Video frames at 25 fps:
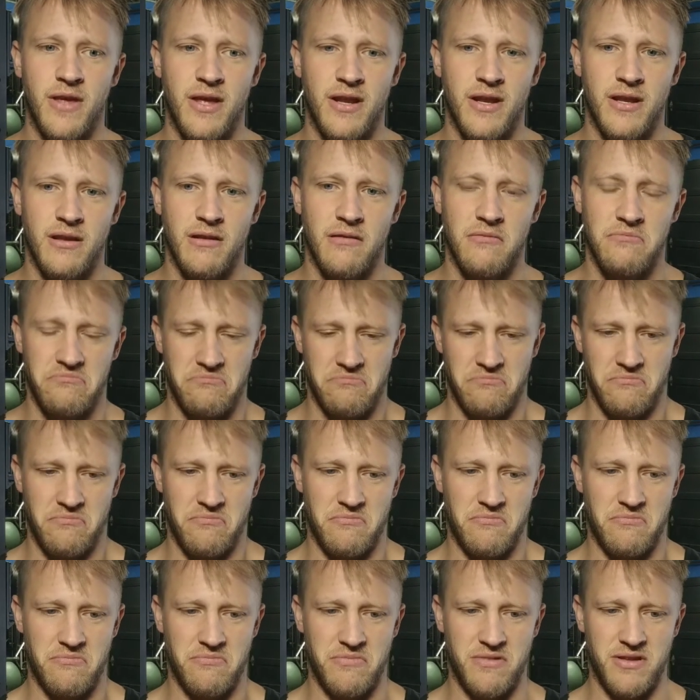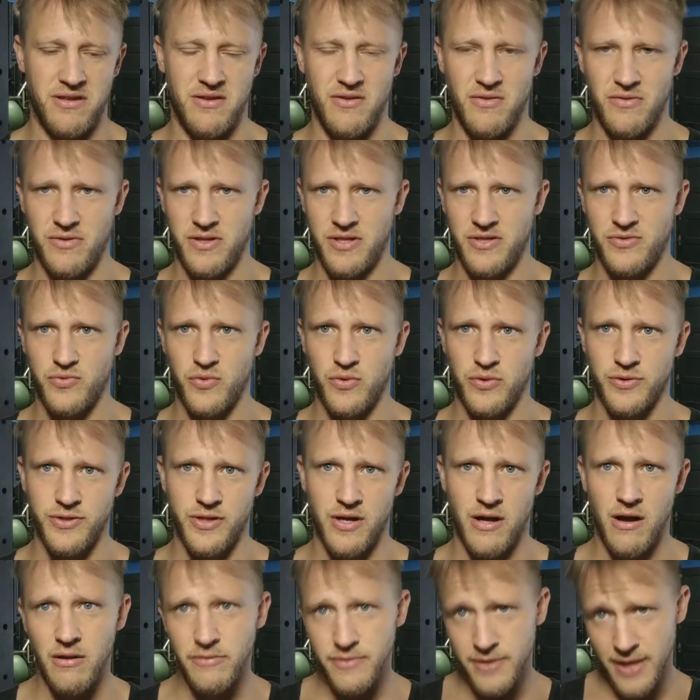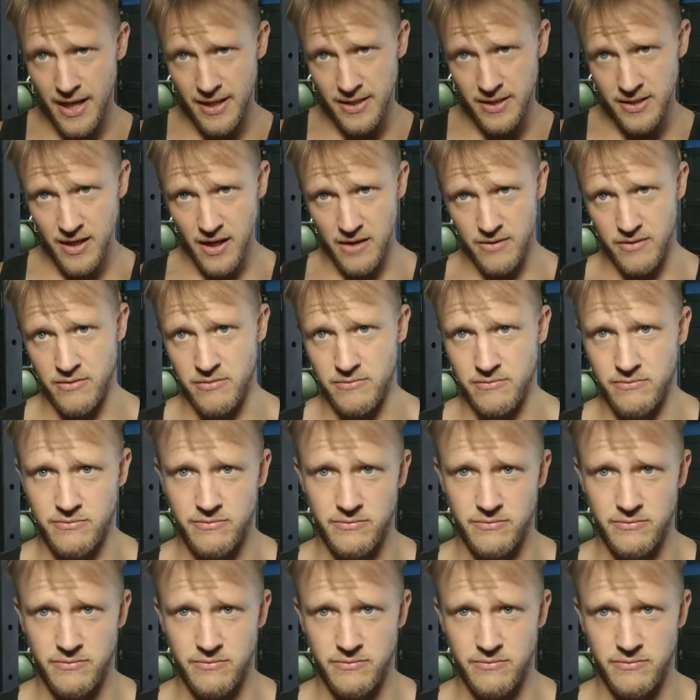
And it, you know, these rules are all tied together.